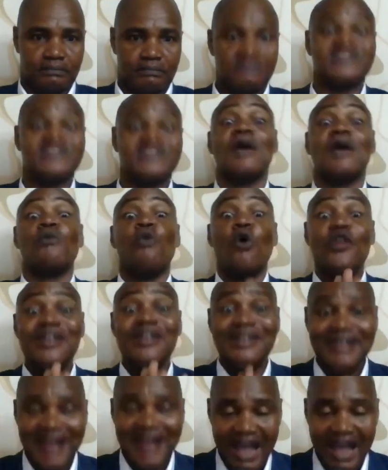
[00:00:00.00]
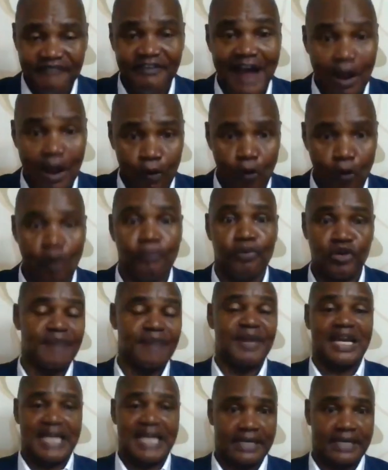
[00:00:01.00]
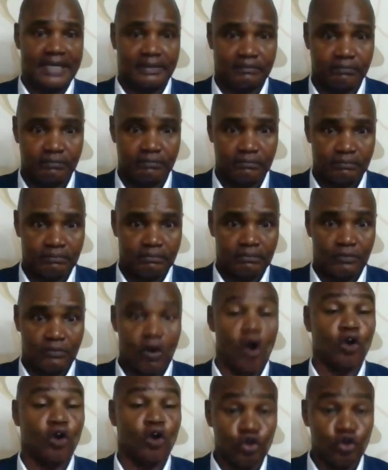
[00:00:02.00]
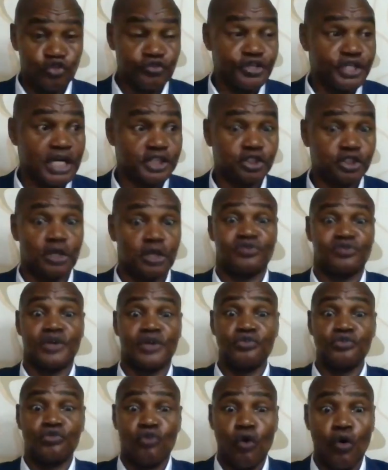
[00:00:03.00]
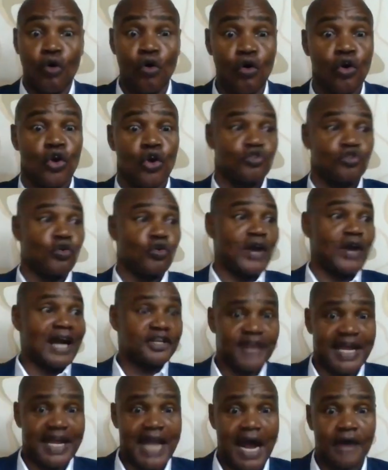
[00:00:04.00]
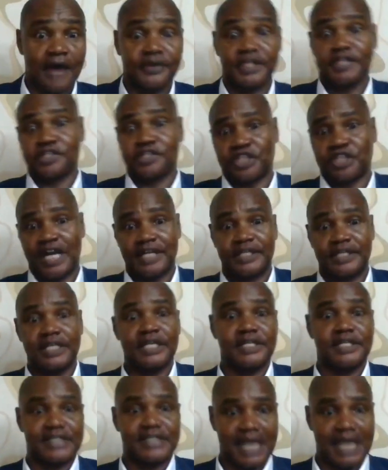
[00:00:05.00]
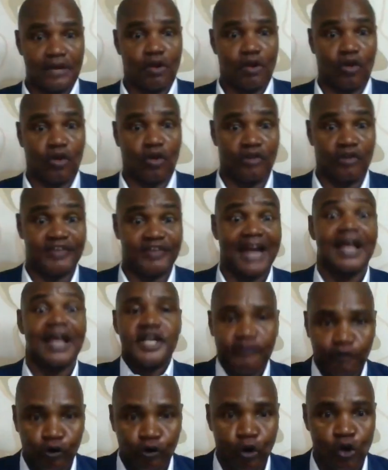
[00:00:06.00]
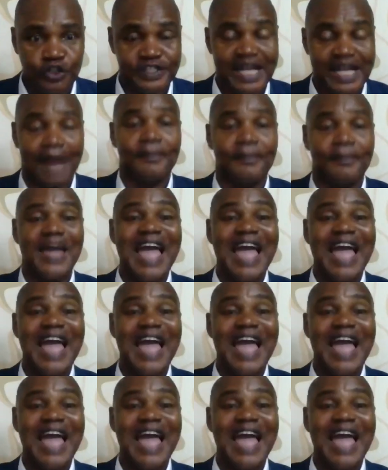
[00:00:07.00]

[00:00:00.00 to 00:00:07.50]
They will never open them again. All those retail shops where you go, you can try out this, check this, and all of that. They've closed them.